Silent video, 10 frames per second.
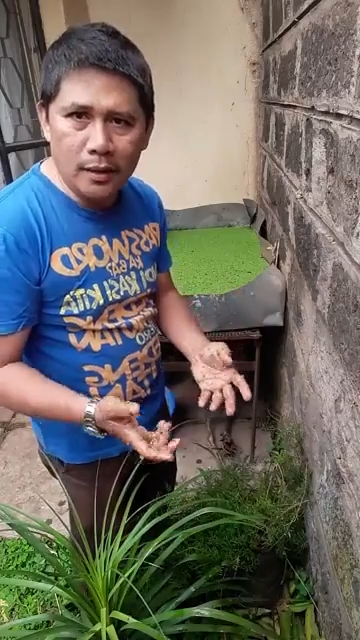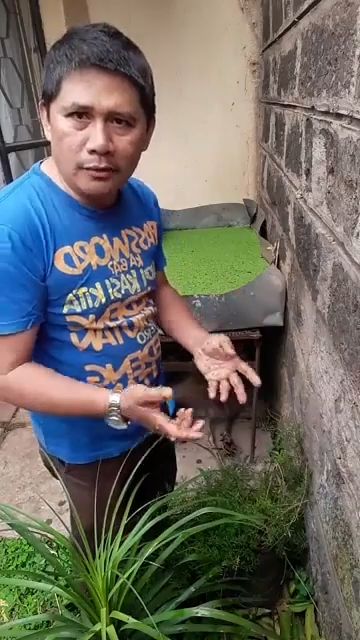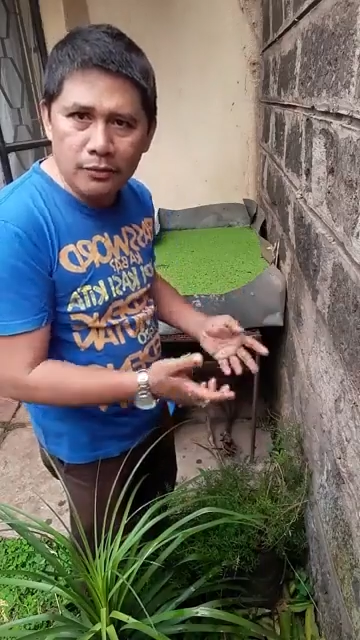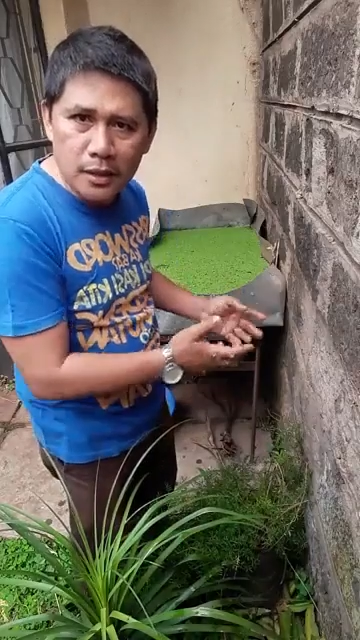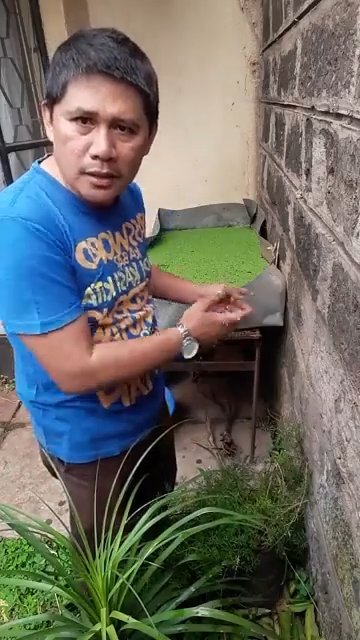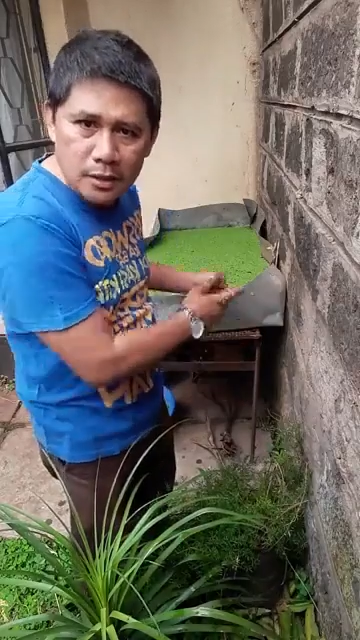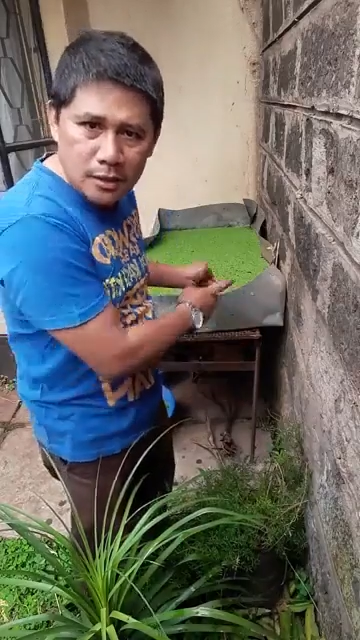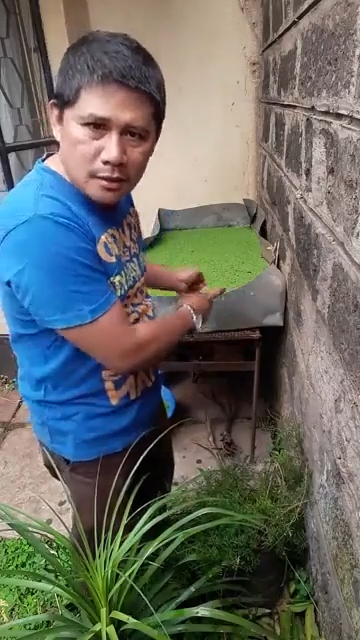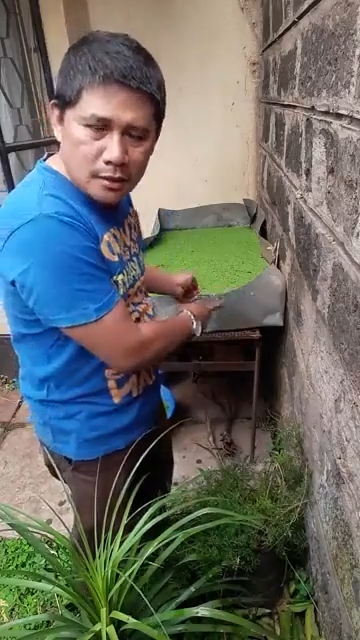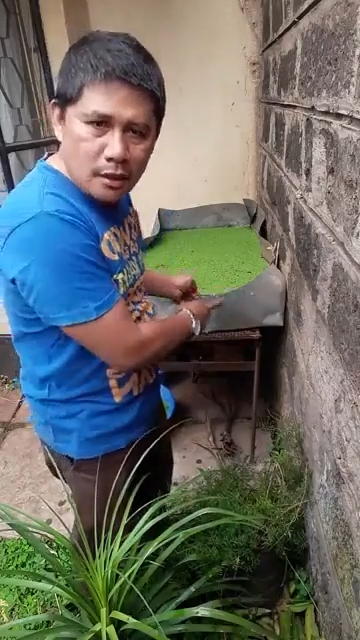their
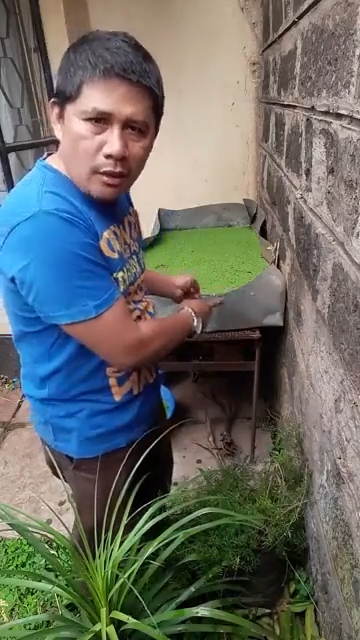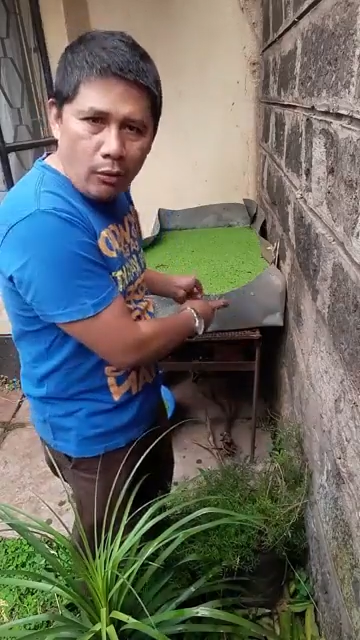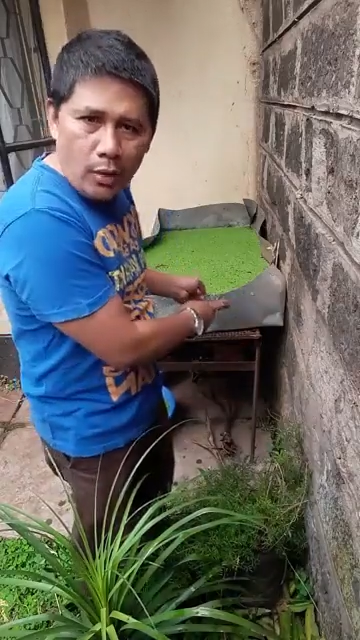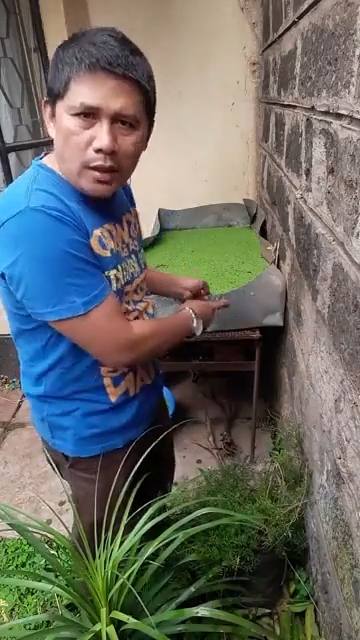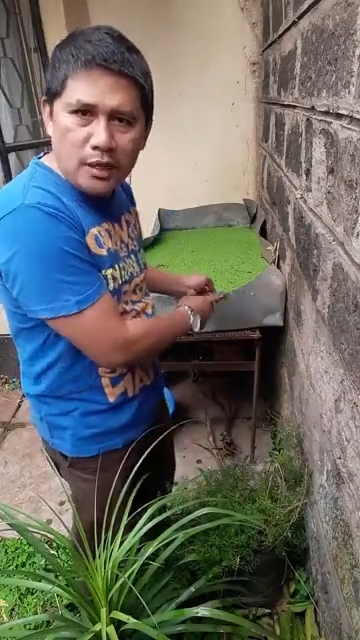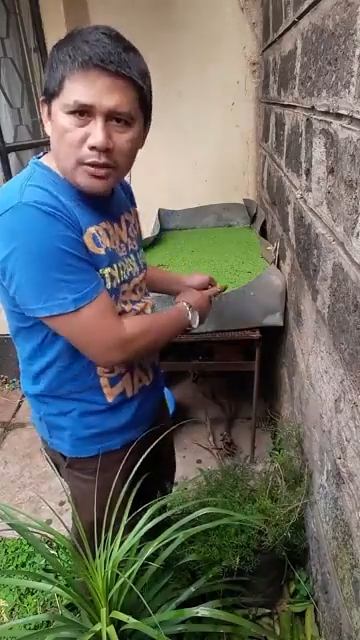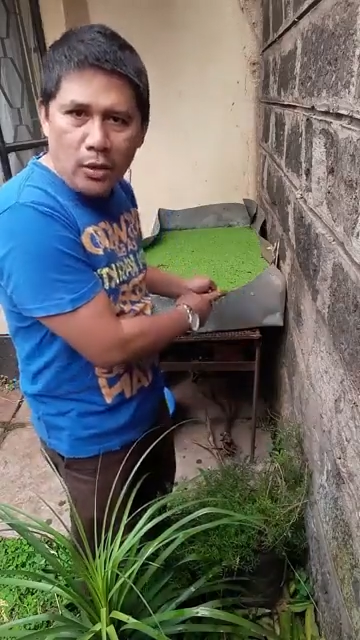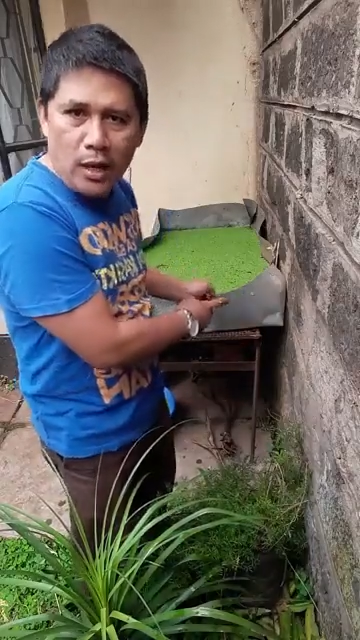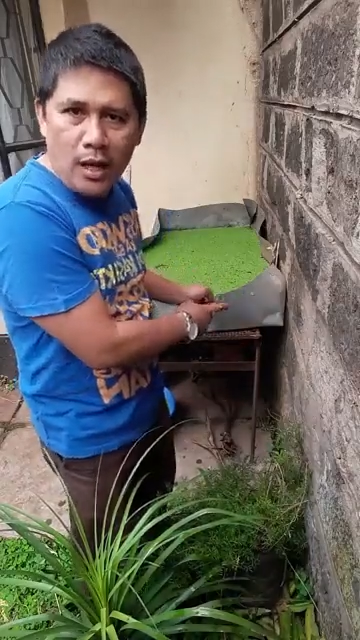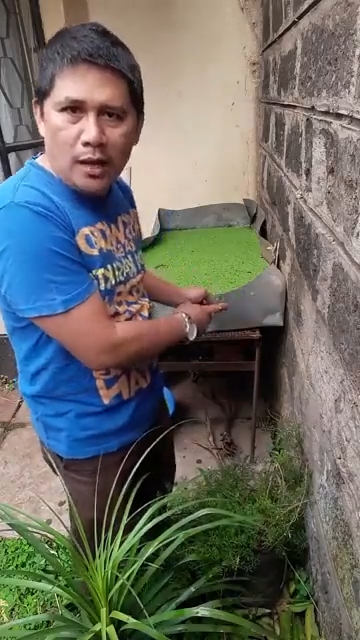feeds with
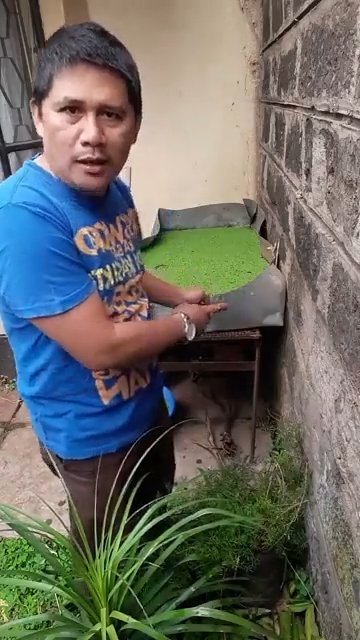Azolla,